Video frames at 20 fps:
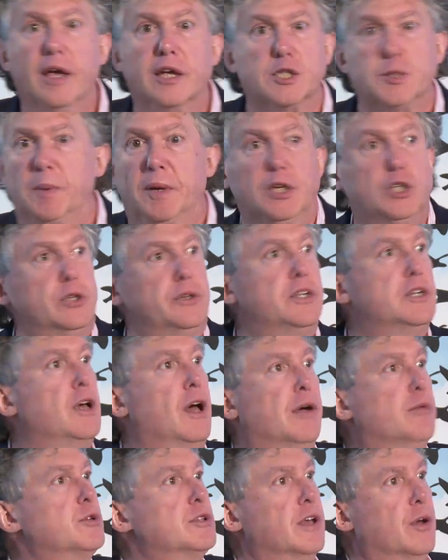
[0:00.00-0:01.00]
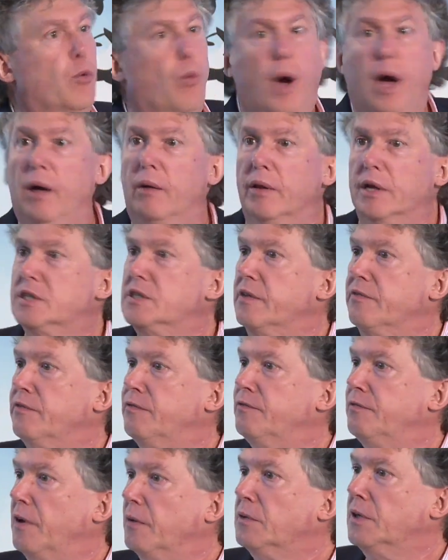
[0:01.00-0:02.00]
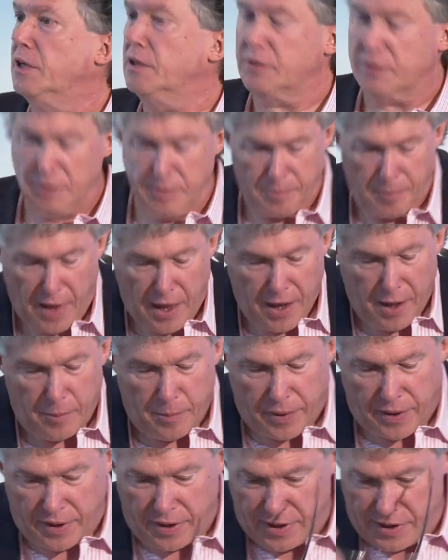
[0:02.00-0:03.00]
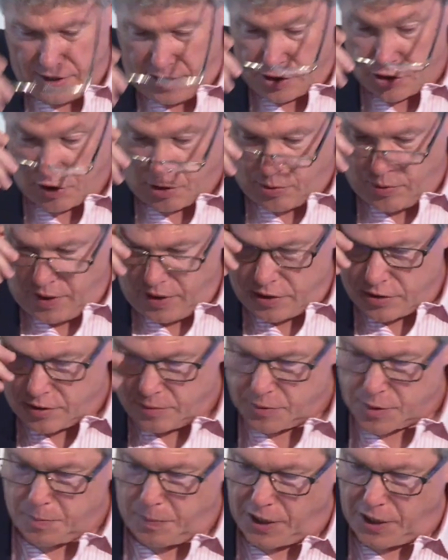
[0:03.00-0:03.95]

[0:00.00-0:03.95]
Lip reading: I was like, wow, that's a funky term, but it's a great term.